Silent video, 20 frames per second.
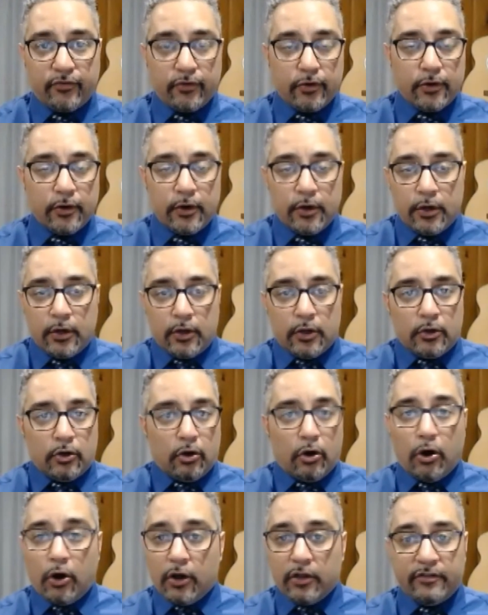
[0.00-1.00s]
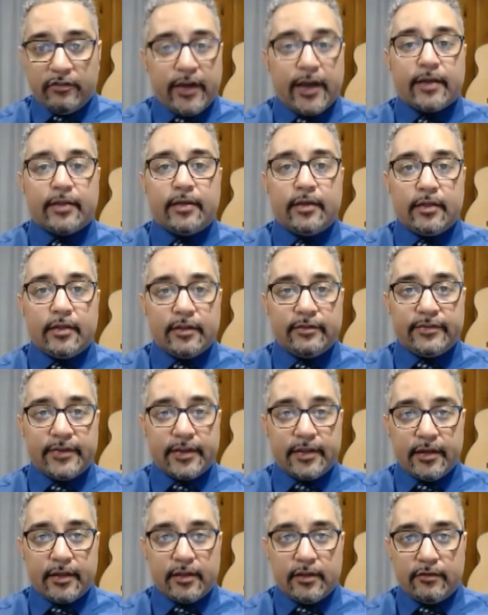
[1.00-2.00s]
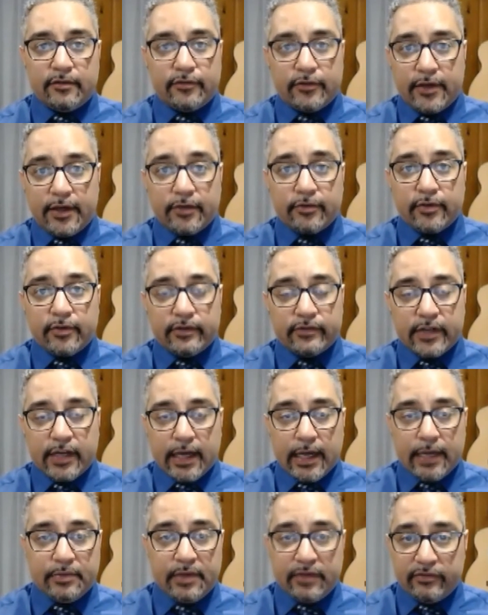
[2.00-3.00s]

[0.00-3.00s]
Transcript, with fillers: For all the vaccines that have existed for the history of time,